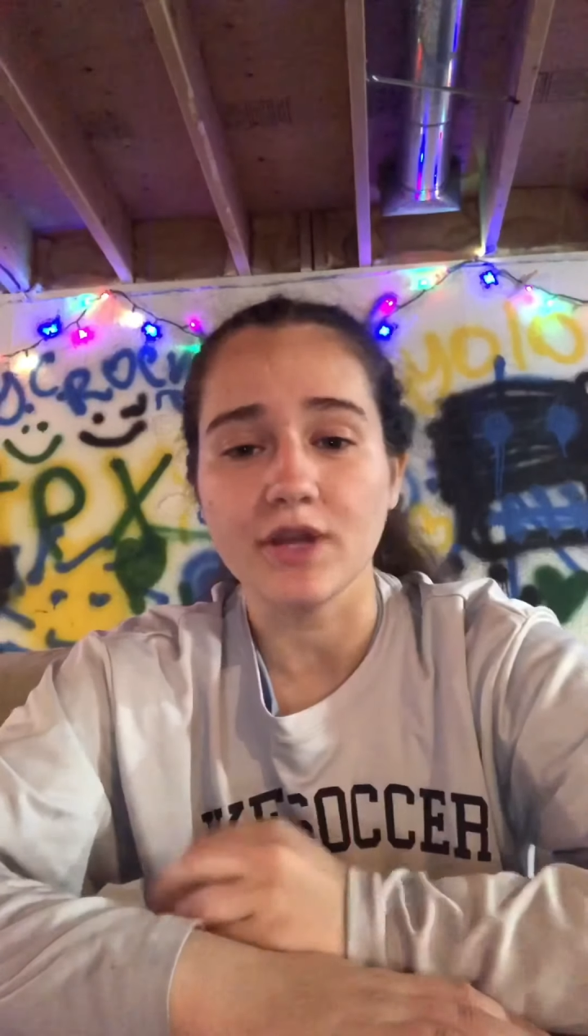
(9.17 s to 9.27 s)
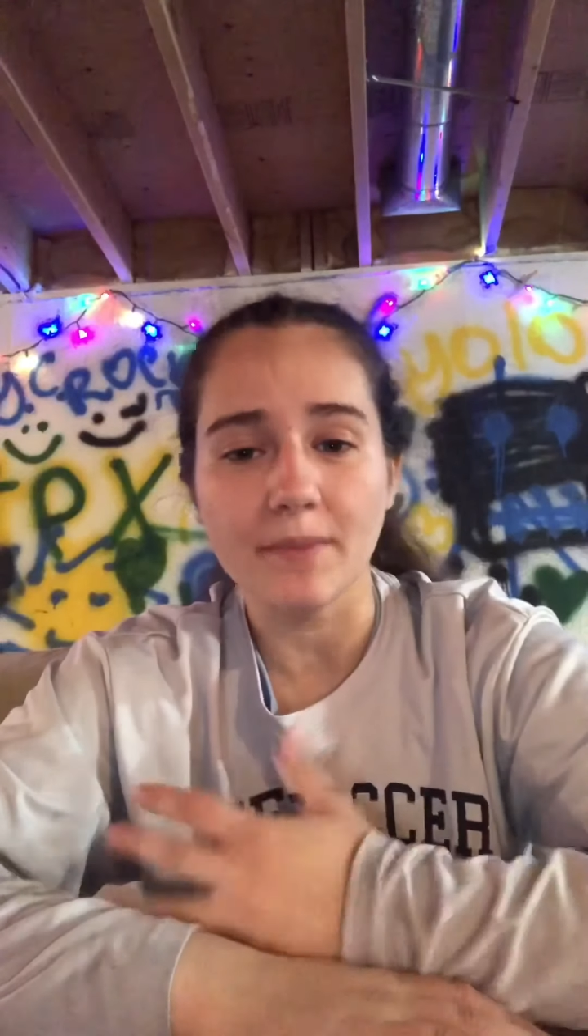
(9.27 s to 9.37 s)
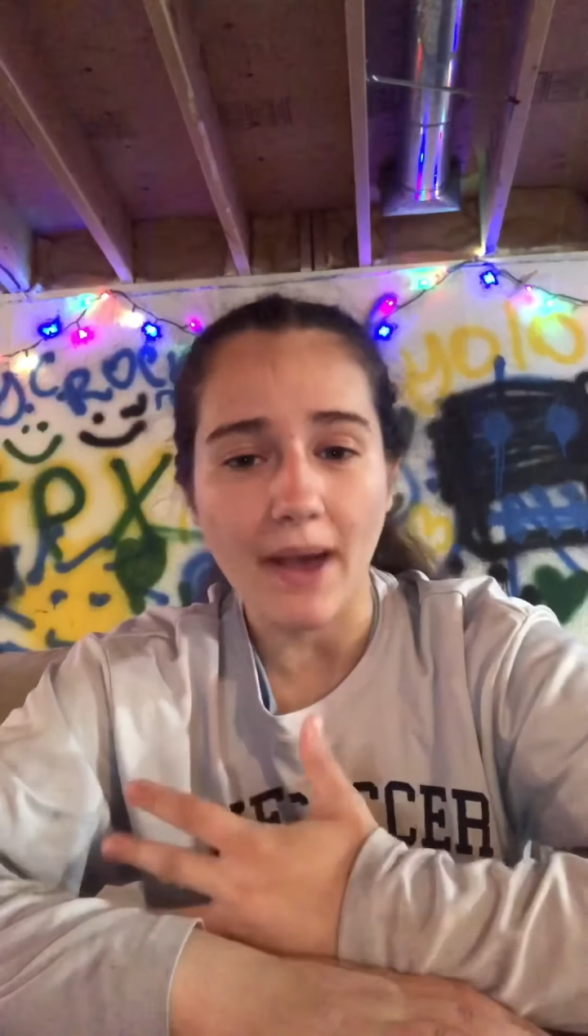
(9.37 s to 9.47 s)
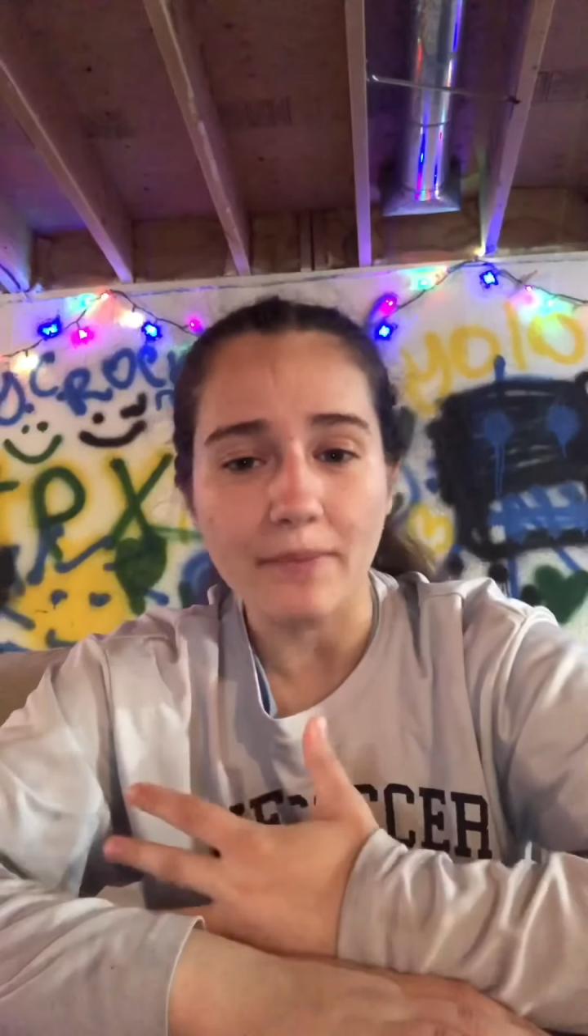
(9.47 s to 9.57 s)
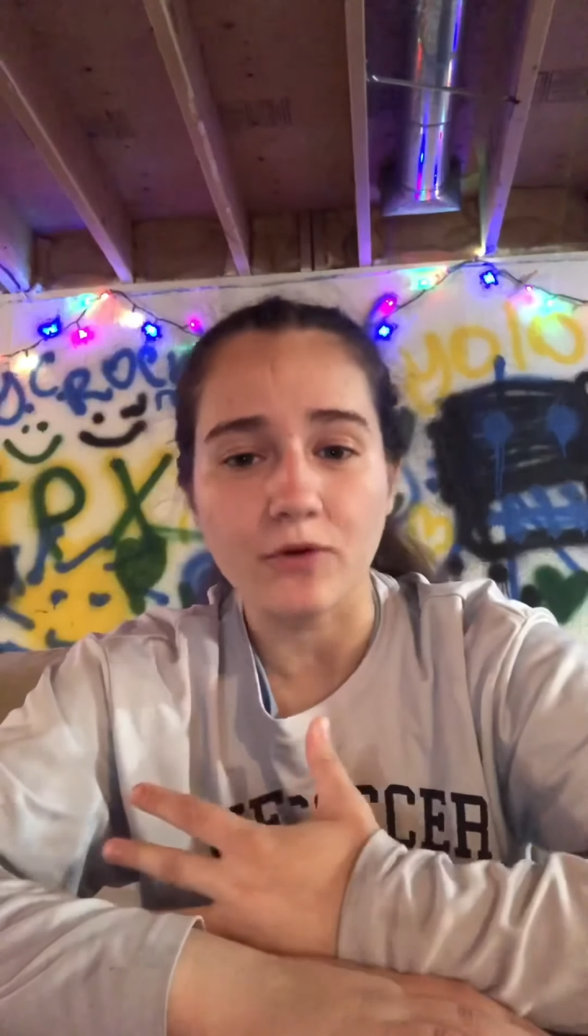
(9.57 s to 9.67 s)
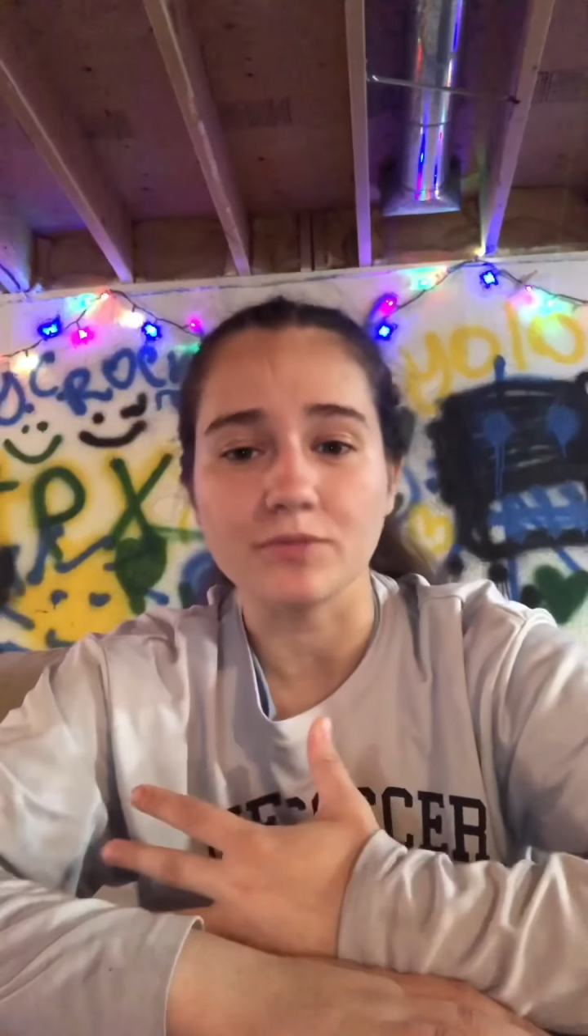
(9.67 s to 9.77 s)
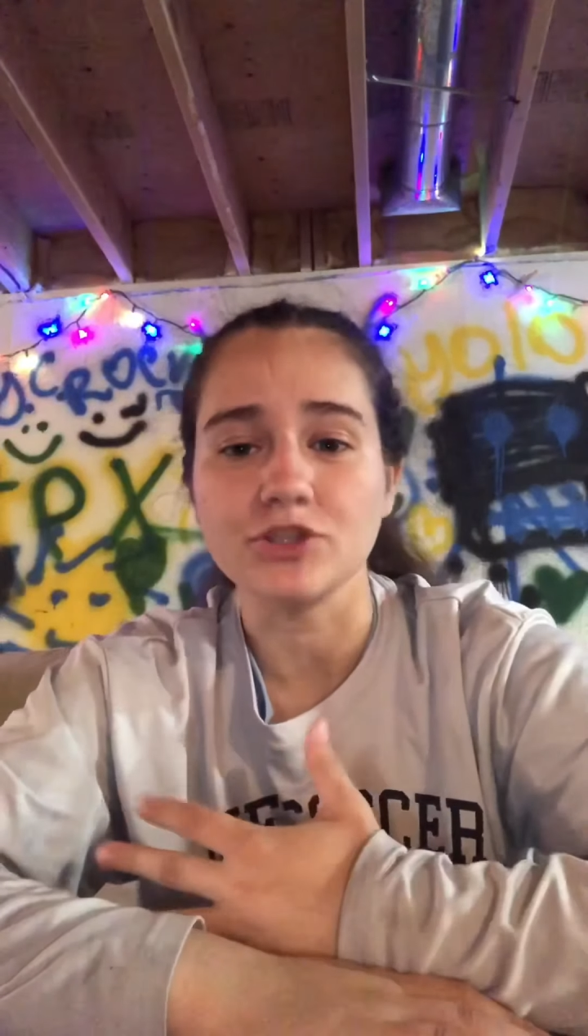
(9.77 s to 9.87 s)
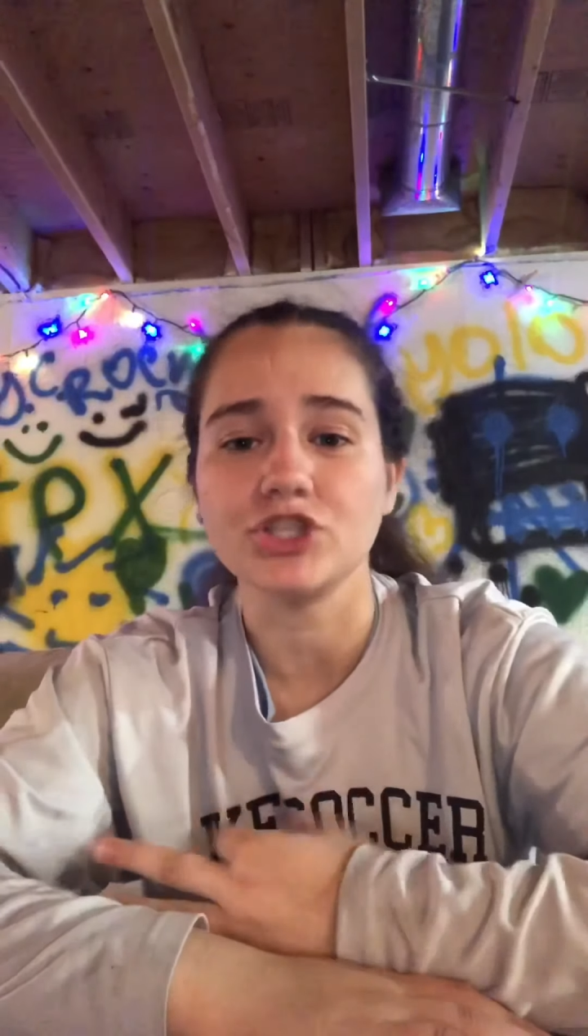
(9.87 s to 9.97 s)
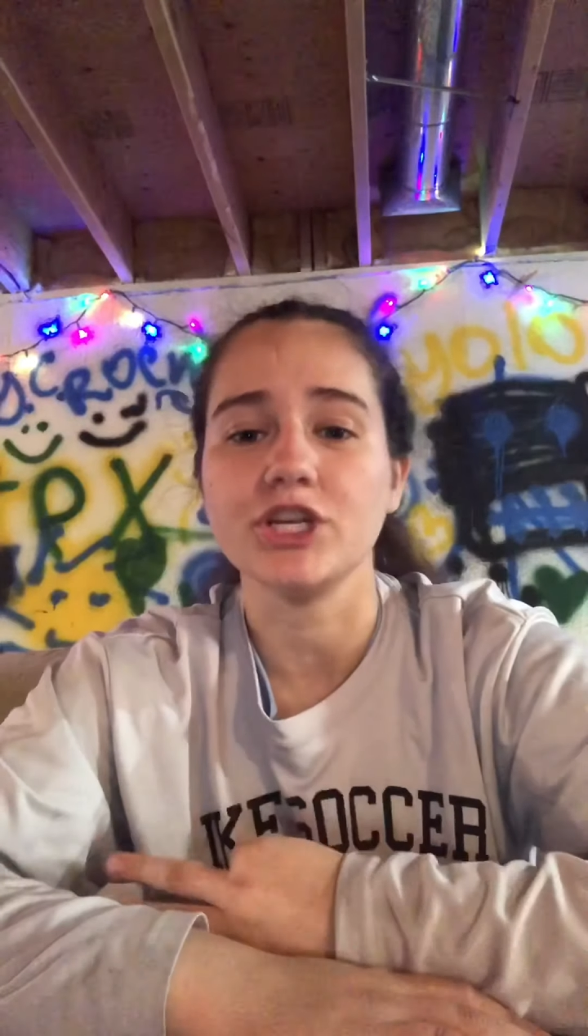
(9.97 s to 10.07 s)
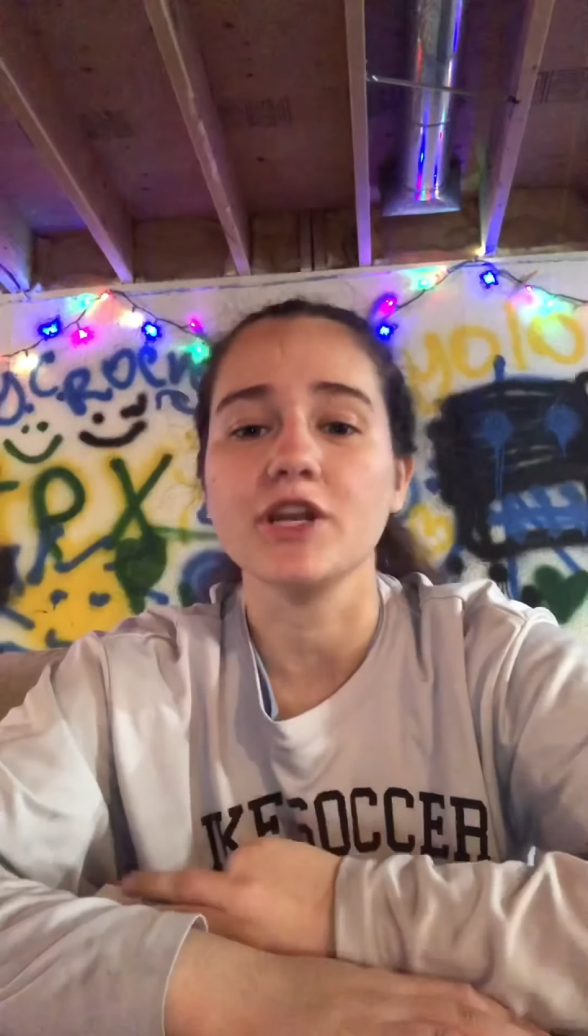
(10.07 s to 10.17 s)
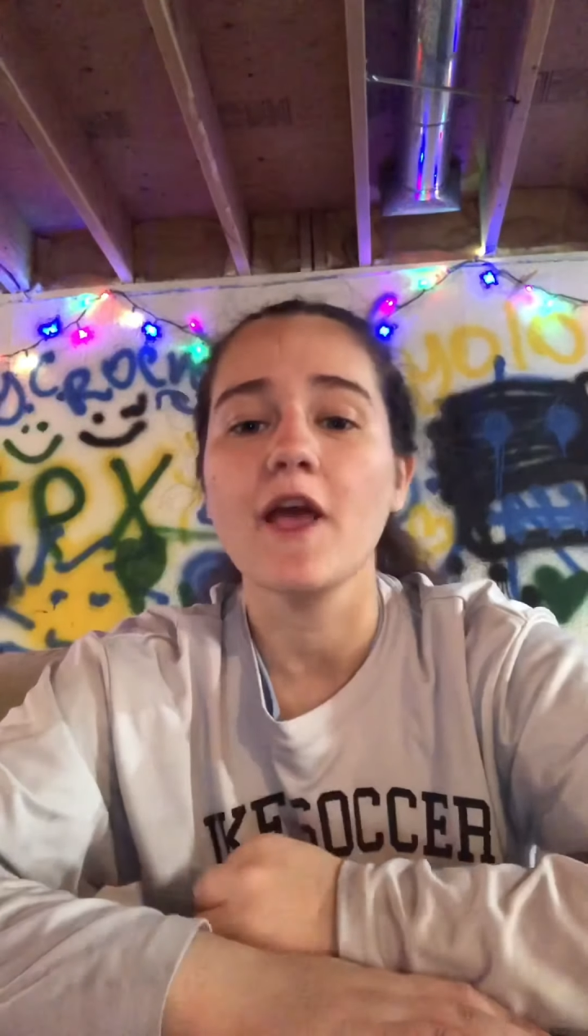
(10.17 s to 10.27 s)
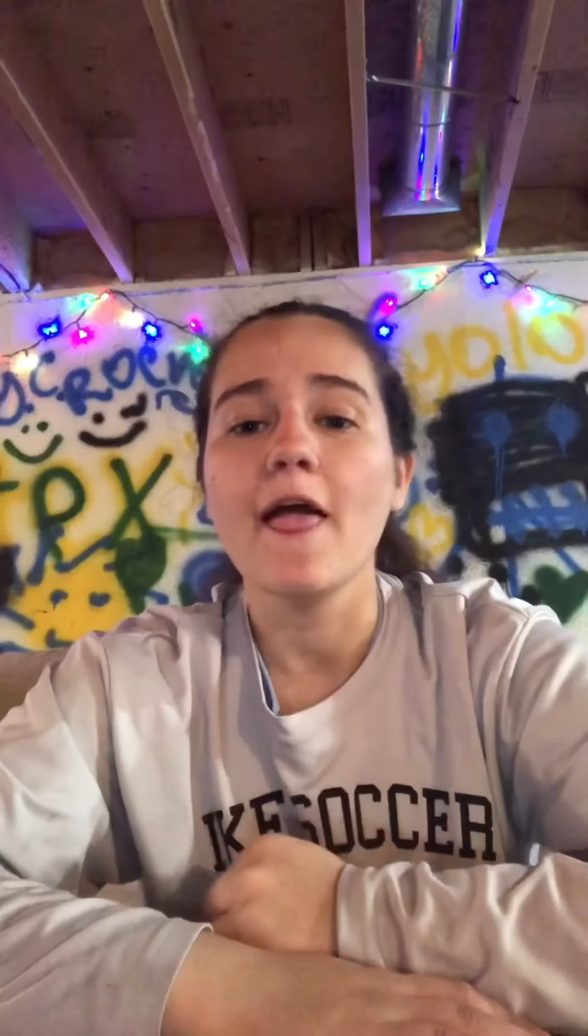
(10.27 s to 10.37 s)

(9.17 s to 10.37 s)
a popcorn machine